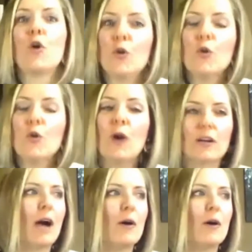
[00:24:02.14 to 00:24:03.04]

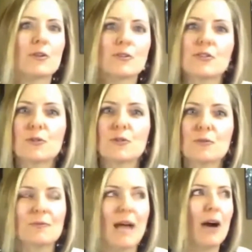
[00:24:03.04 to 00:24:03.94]
How on earth do
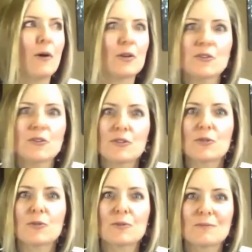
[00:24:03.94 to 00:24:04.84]

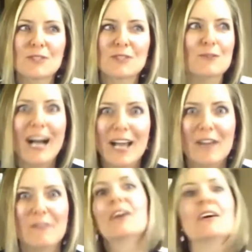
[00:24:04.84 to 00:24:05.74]
you
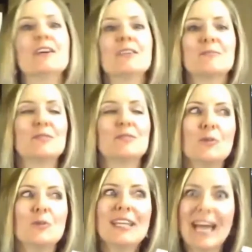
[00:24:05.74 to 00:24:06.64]
survive
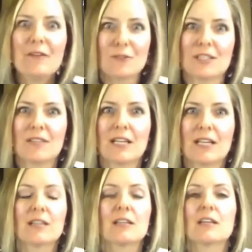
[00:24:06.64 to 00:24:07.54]
doing that for a
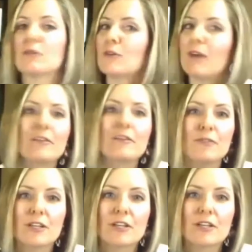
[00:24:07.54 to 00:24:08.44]
living? Well, if I could
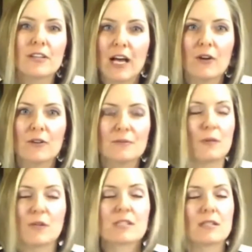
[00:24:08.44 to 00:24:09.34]
figure it out,
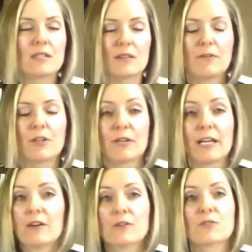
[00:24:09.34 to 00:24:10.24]
and it wasn't a
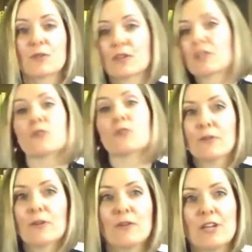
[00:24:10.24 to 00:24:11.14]
figuring out, it was really a
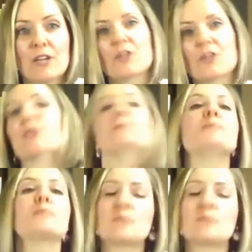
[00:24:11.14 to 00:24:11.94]
joyful adventure.